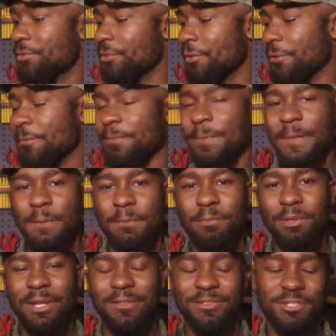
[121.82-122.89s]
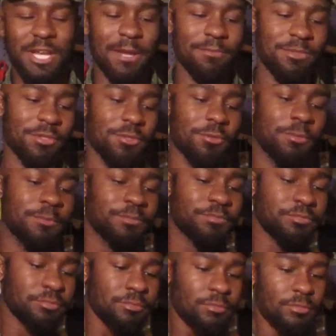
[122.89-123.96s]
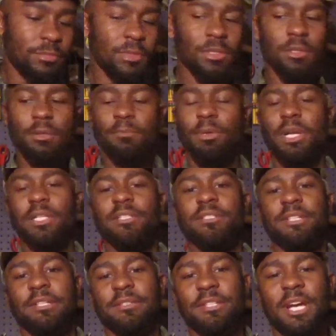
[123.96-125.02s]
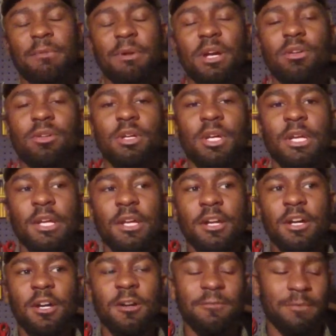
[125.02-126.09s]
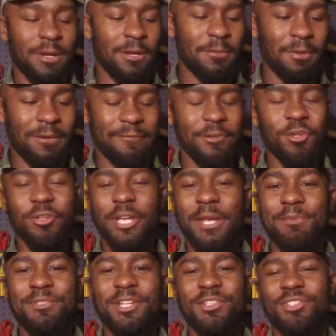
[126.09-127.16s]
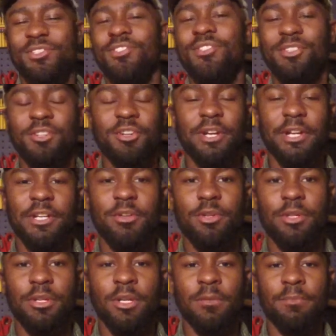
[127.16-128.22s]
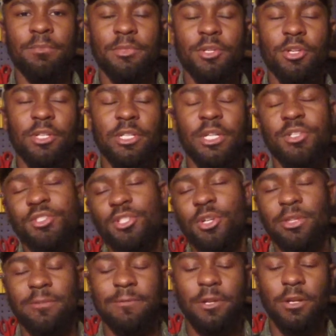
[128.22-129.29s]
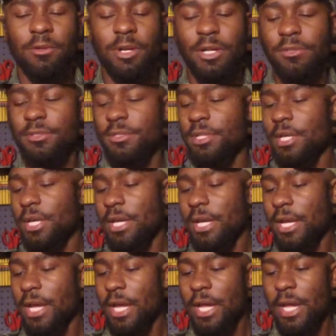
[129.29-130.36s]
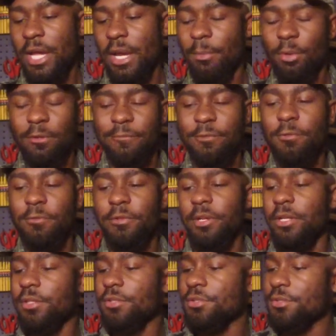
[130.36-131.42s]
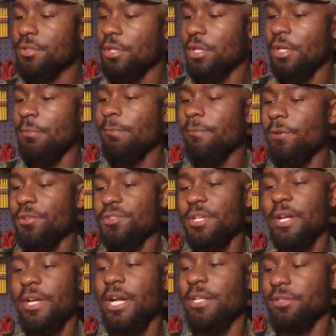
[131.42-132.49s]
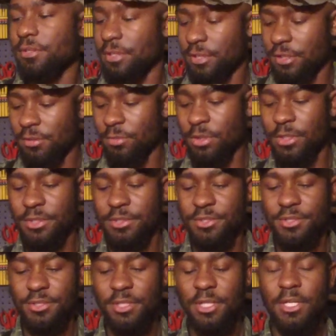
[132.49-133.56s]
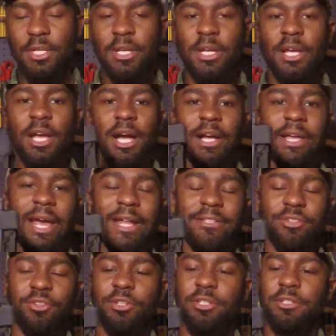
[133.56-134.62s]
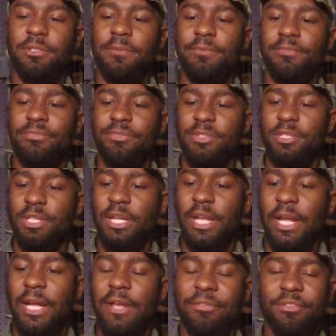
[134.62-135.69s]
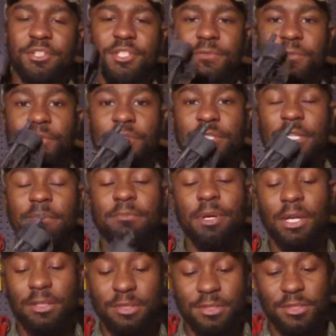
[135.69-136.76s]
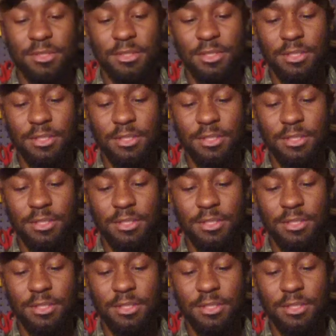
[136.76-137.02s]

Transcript: So I'm playing this game too. But I did take time out of uh, my video game sessions to go ahead and go to the, um, go to the gun show at the fairgrounds, and I bought a few things. Um, first thing I got uh, was a CAT tourniquet, and I got this for ten bucks.